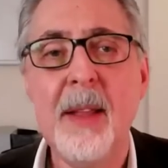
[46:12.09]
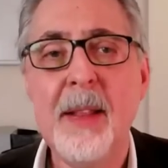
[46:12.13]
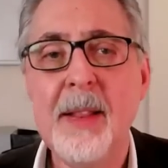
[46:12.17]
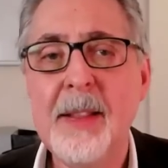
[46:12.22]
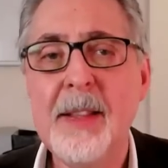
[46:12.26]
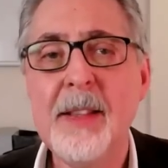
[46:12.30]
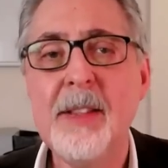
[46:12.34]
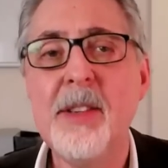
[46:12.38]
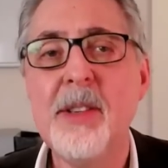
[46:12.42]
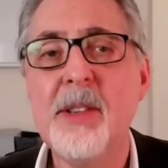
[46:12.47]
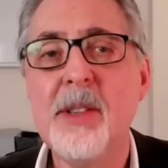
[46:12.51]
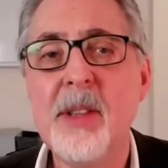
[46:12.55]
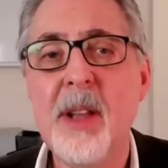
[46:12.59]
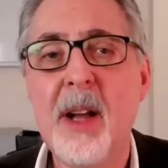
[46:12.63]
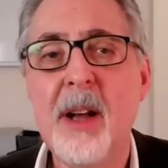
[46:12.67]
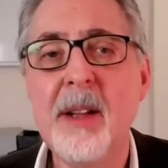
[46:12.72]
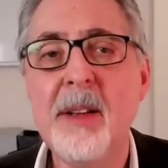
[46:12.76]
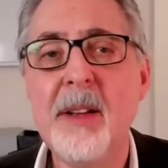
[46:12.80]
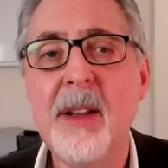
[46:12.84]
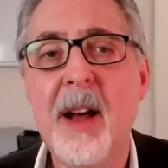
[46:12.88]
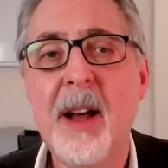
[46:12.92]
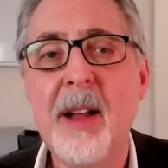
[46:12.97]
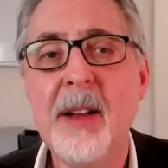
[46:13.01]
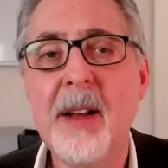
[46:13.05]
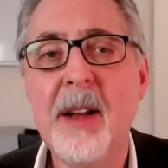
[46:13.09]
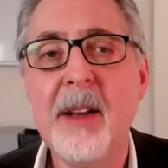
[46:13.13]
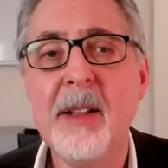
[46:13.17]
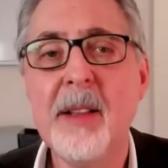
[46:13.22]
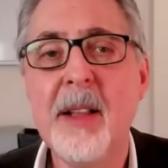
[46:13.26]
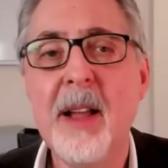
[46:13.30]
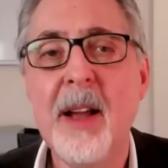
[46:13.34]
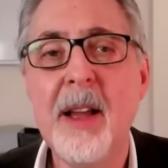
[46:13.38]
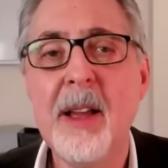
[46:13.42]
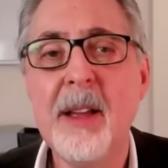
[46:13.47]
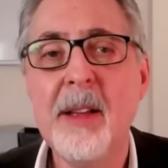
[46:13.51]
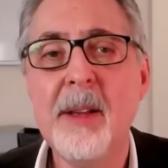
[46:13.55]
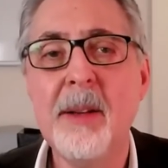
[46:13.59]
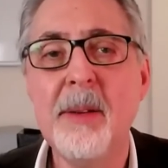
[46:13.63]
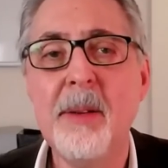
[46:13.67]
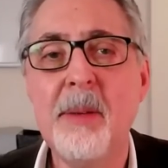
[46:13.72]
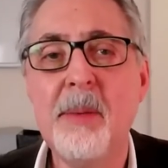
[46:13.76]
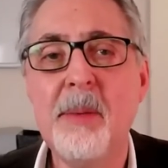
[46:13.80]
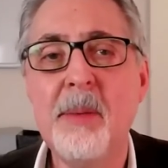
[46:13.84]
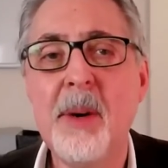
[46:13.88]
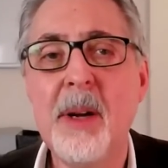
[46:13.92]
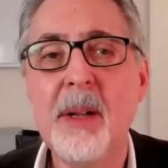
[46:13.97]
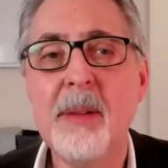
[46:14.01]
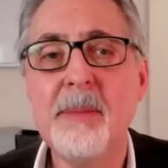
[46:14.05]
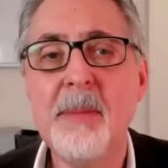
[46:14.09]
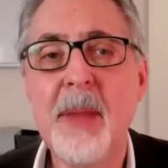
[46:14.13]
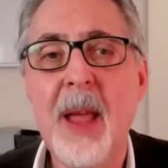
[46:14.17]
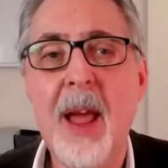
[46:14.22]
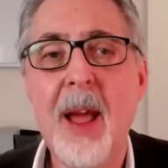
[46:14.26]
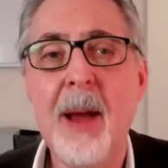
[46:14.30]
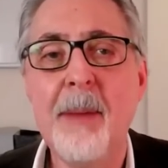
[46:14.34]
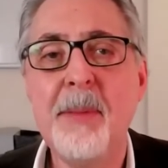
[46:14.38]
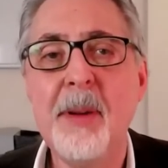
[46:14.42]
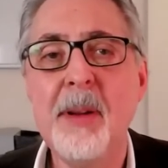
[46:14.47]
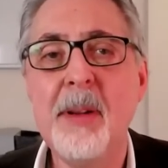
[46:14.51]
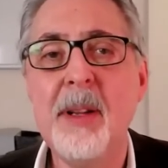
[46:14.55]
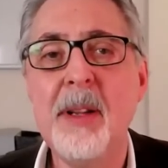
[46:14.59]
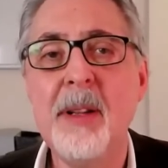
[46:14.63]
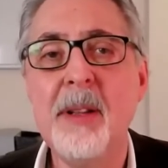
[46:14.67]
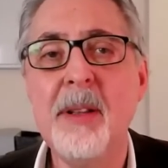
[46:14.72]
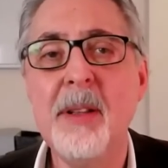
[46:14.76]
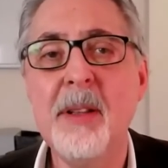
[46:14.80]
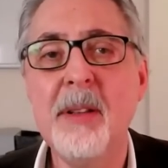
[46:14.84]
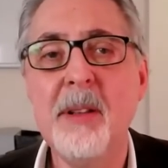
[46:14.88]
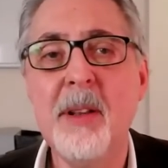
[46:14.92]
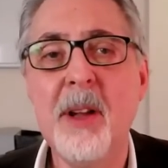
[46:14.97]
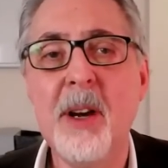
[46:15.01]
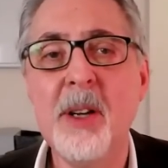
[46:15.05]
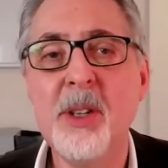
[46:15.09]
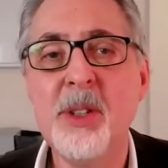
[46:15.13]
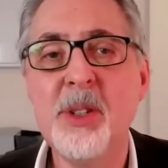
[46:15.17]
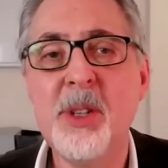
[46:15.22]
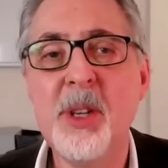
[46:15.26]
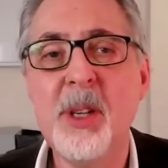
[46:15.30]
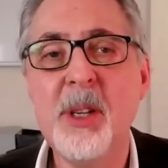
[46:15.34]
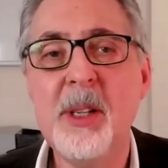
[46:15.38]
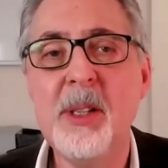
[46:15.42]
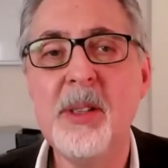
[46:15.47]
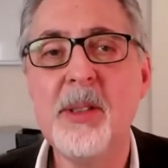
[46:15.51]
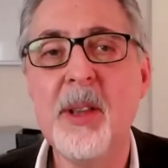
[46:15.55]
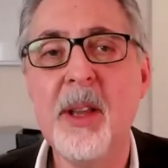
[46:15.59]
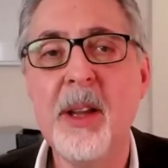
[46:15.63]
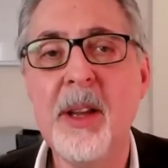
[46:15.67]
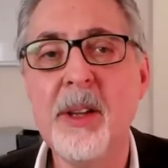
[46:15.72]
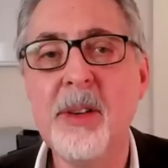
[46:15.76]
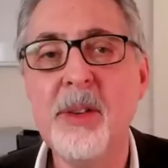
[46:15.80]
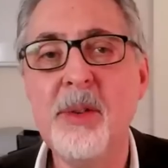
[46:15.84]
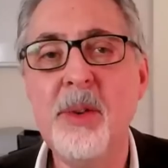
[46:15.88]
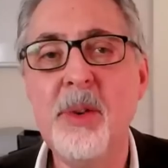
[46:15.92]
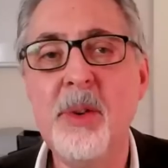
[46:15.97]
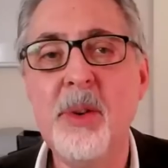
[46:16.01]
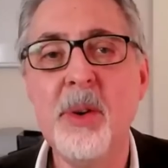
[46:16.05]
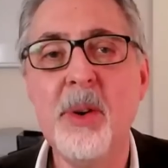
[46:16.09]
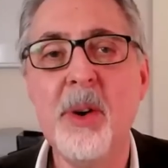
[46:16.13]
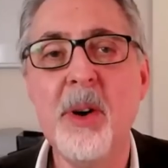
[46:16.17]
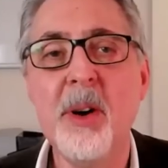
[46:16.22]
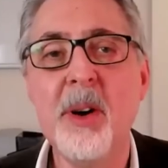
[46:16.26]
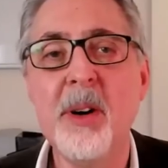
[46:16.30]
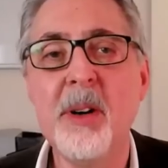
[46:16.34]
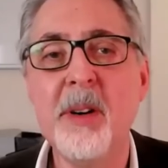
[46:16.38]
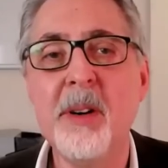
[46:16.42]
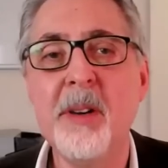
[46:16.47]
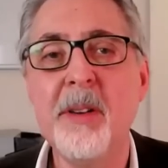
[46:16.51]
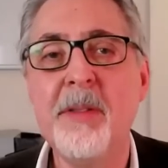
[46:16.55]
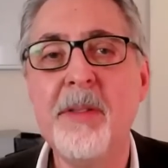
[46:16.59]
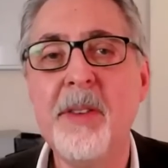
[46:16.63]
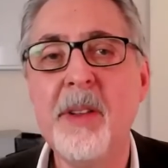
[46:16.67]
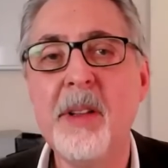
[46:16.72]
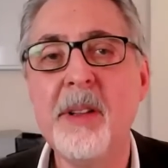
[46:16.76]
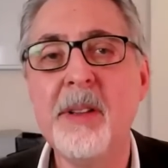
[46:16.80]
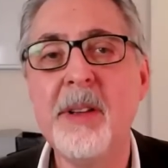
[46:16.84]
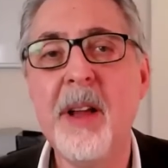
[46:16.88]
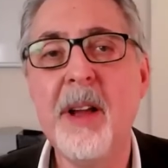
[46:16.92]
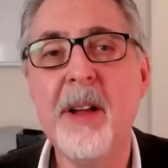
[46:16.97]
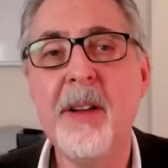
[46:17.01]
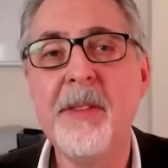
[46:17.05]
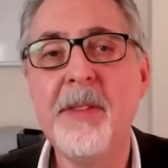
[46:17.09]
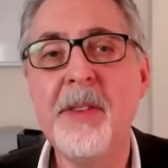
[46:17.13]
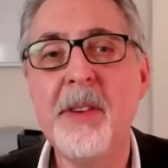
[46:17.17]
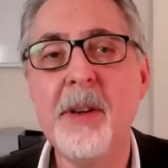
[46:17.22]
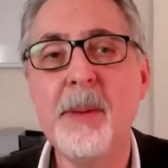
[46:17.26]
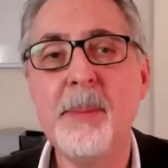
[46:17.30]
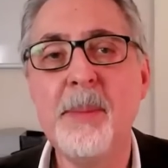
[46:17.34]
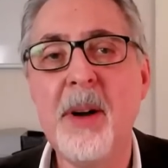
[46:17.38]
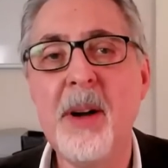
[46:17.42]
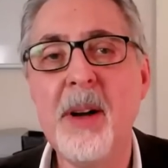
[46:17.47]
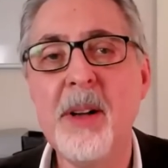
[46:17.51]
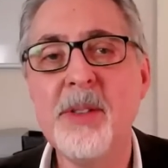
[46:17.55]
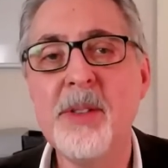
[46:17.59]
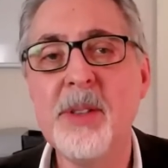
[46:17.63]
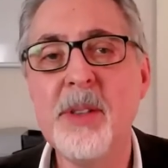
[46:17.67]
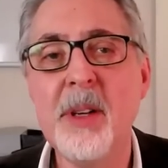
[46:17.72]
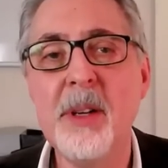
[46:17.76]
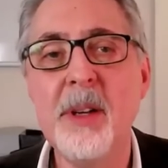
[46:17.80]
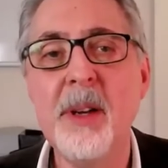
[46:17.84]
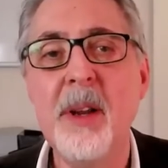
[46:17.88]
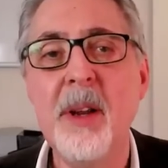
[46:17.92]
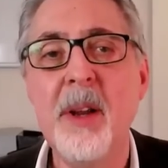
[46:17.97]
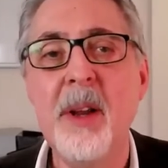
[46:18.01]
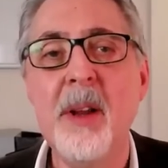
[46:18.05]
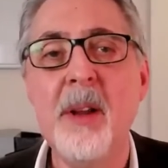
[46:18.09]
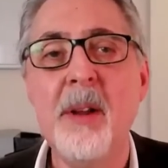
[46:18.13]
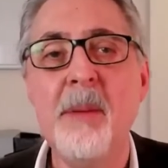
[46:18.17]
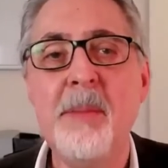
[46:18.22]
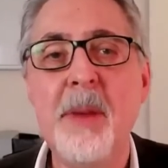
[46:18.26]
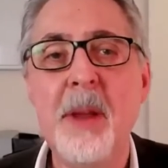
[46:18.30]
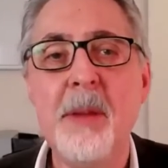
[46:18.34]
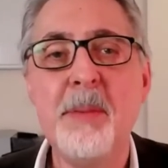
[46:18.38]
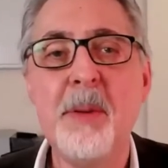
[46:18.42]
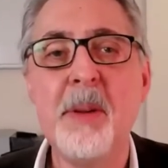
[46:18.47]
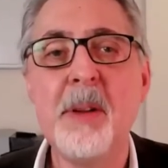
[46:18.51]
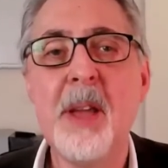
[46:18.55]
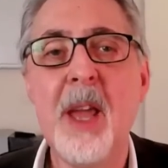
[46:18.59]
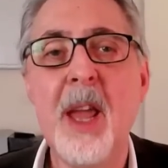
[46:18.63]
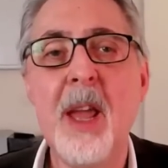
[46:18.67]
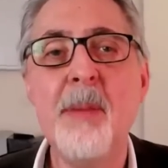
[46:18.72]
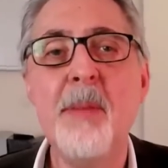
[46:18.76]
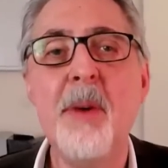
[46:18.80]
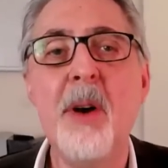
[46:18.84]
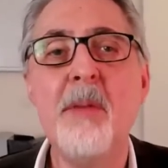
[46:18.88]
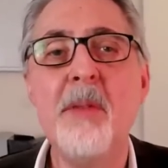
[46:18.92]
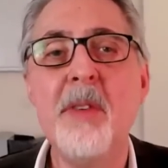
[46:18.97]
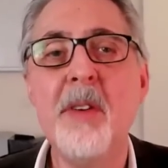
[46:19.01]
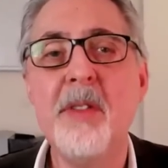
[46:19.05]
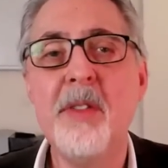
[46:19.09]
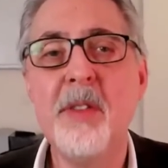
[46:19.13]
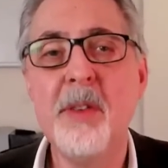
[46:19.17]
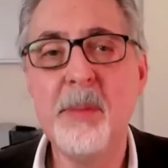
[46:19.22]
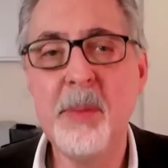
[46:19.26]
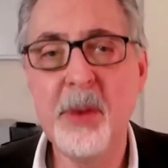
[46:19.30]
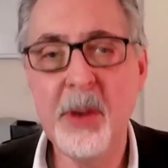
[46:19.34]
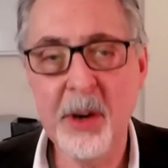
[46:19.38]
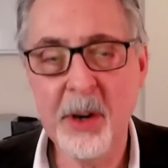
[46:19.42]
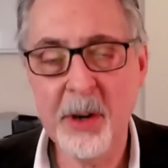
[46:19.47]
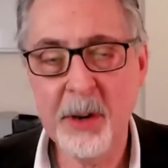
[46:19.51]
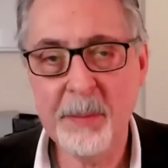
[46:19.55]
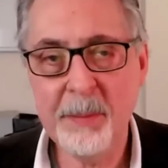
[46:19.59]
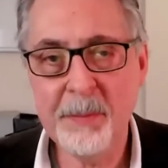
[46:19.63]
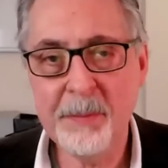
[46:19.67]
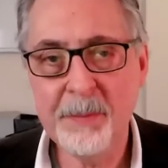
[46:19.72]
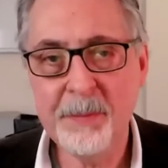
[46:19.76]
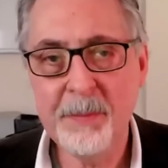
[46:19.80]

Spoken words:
This is not unlike what happened in large cities like New York or Philadelphia, Boston. People came over from Europe